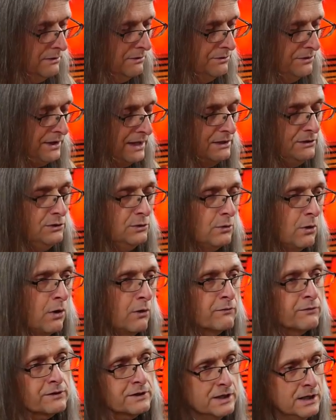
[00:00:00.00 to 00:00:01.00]
then you
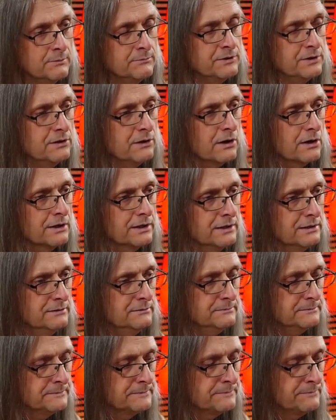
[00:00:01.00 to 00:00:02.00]
overcome the
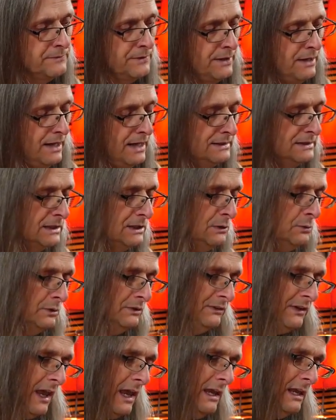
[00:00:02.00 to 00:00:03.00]
guardian and then you
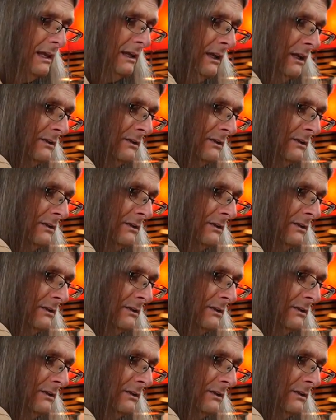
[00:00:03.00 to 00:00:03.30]
would take it